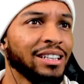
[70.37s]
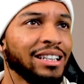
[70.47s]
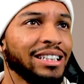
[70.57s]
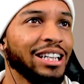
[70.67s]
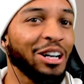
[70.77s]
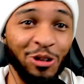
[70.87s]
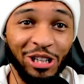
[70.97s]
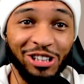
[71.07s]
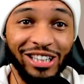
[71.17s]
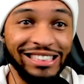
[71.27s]
Y'all going
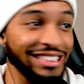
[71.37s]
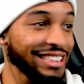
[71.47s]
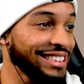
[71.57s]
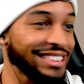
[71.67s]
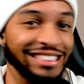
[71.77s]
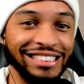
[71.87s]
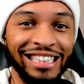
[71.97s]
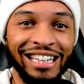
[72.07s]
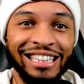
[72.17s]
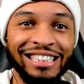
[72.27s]
crazy this season, huh?